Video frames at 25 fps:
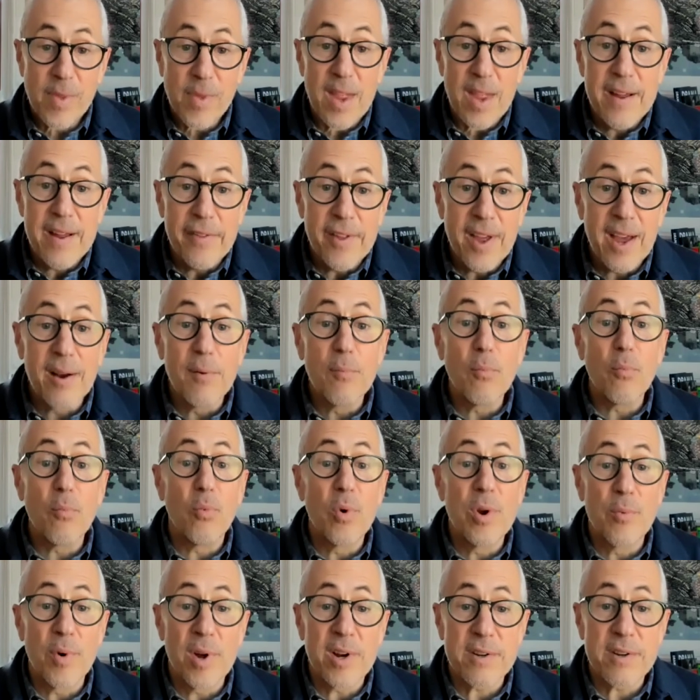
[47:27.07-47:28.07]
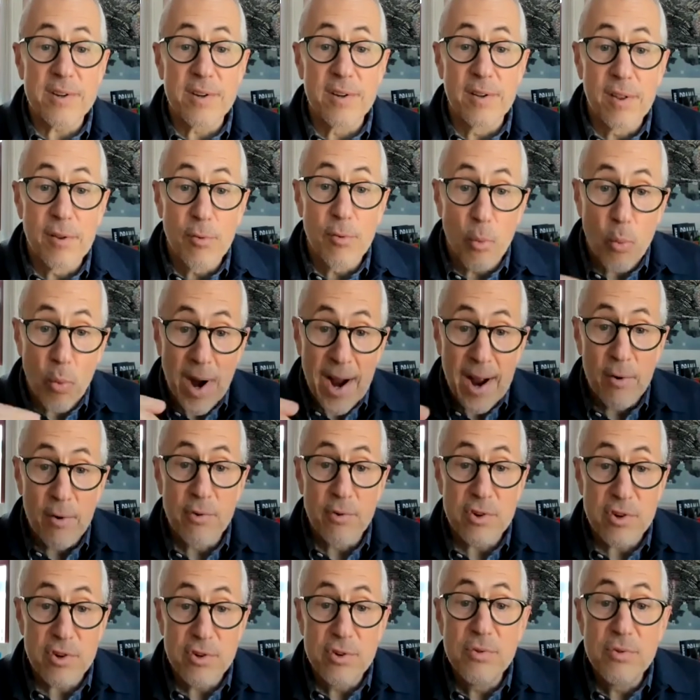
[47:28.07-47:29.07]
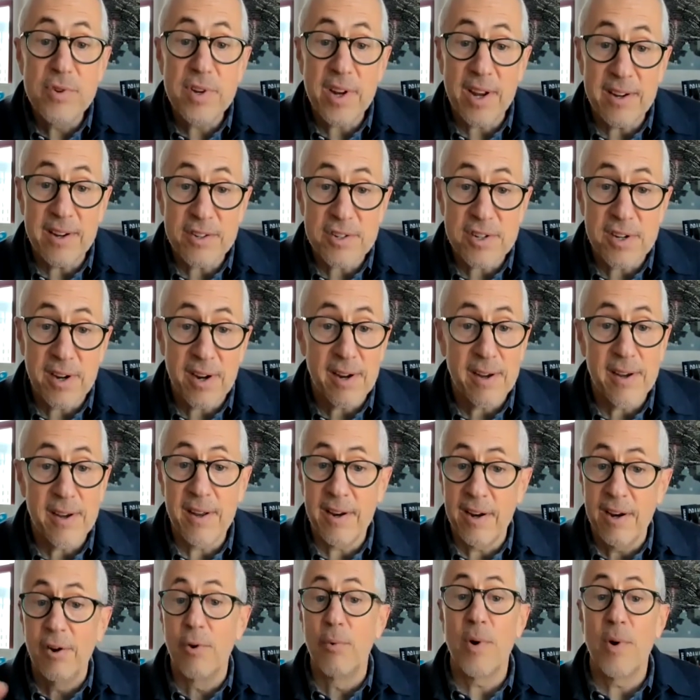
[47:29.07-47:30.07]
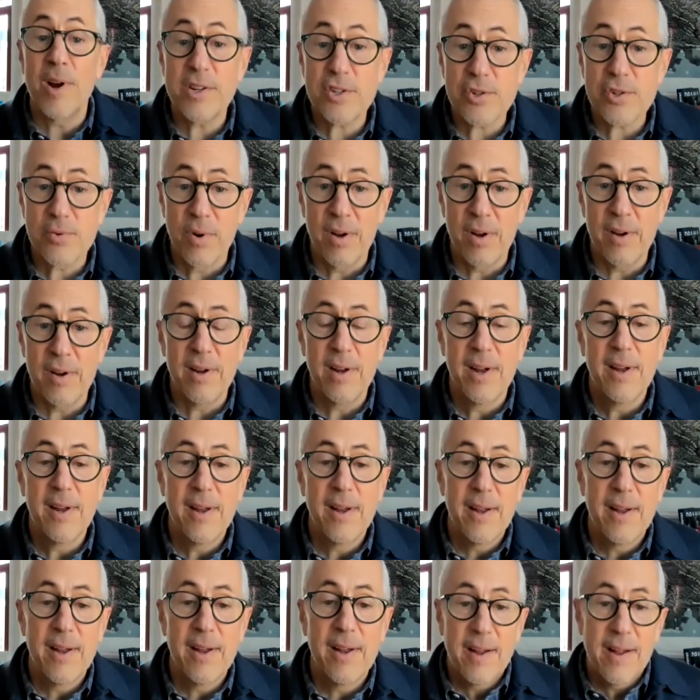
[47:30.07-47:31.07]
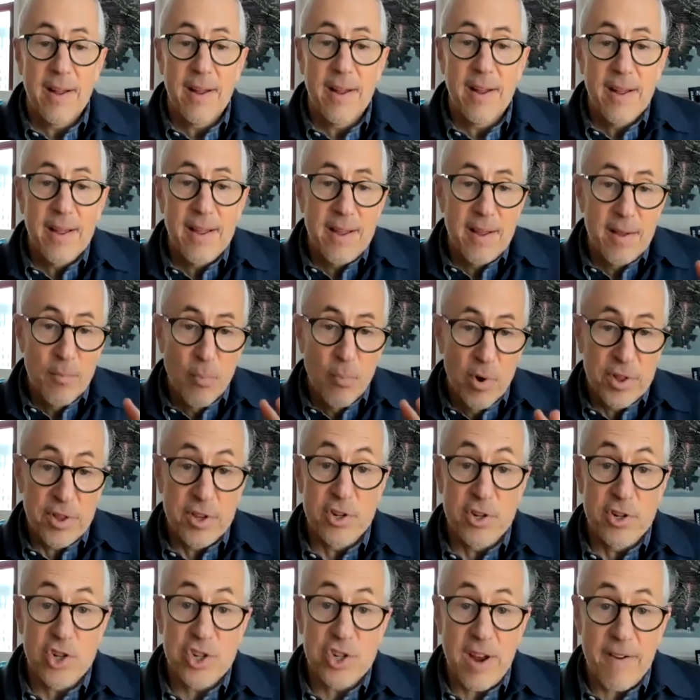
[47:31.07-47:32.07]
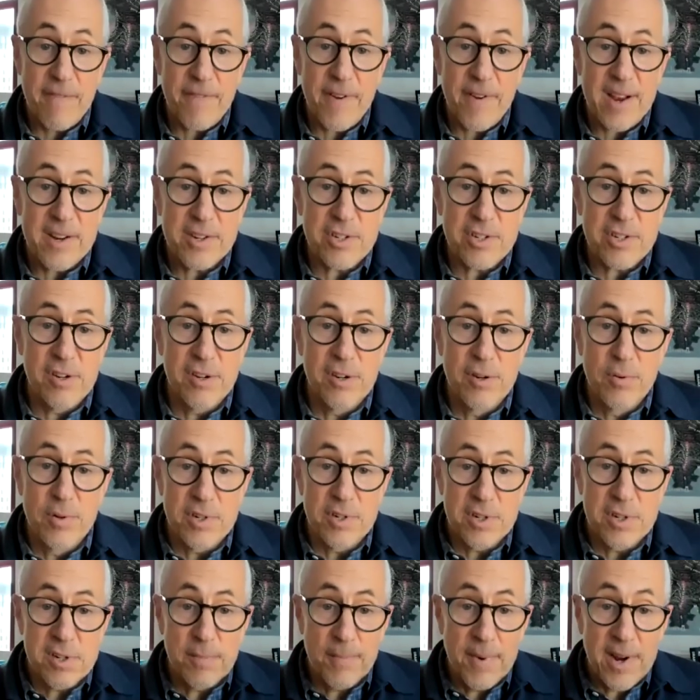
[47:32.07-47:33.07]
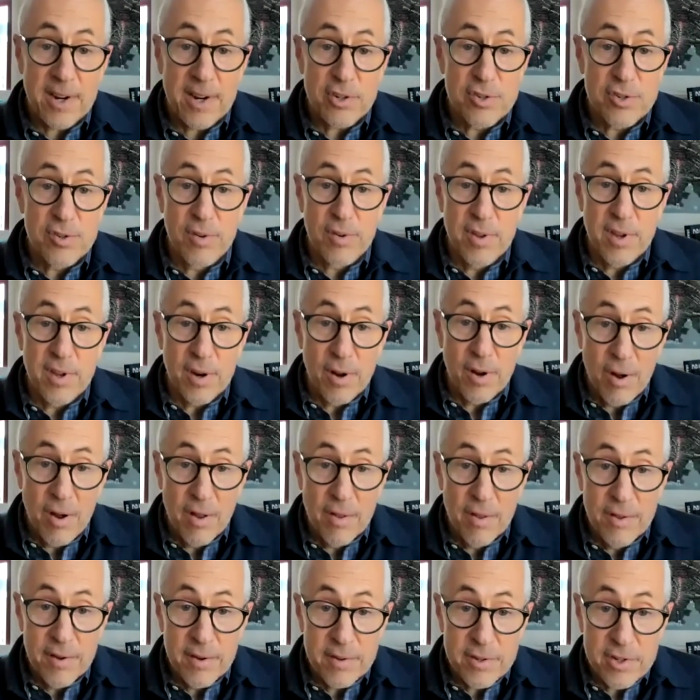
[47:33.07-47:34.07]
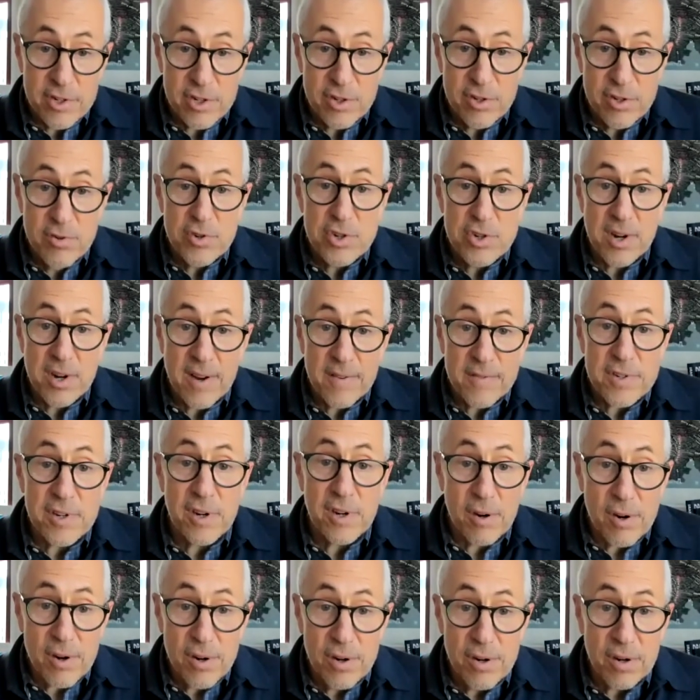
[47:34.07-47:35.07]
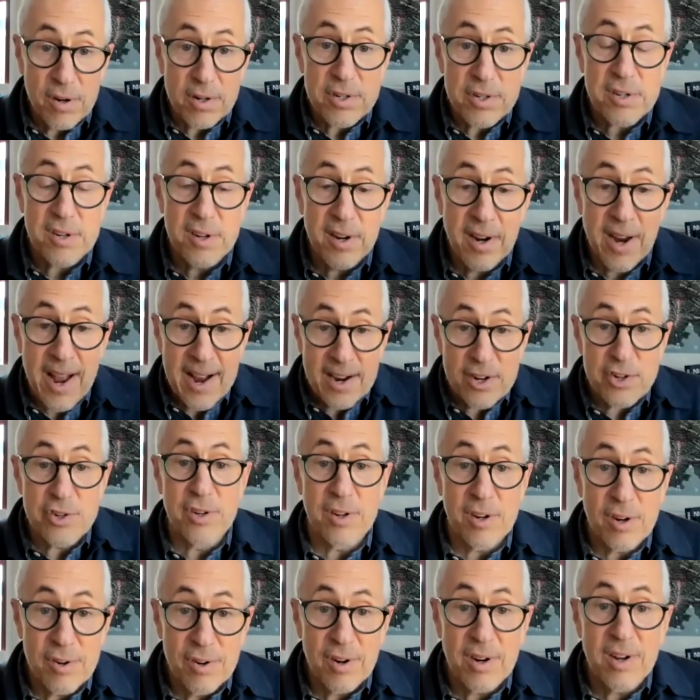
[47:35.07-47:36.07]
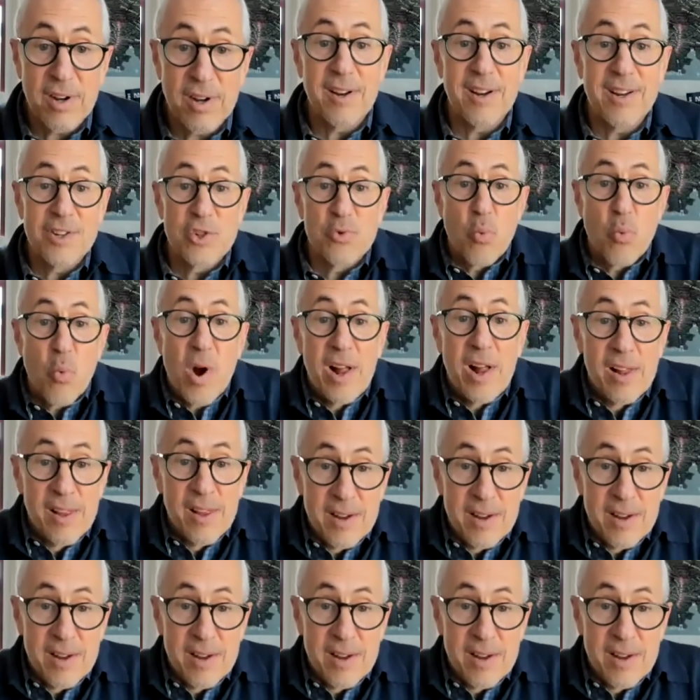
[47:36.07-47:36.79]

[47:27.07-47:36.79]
And then we went to the round 2 tasting, and in a restaurant, what the chef has to do is to make sure that all the sous chefs and cooks can actually cook it as well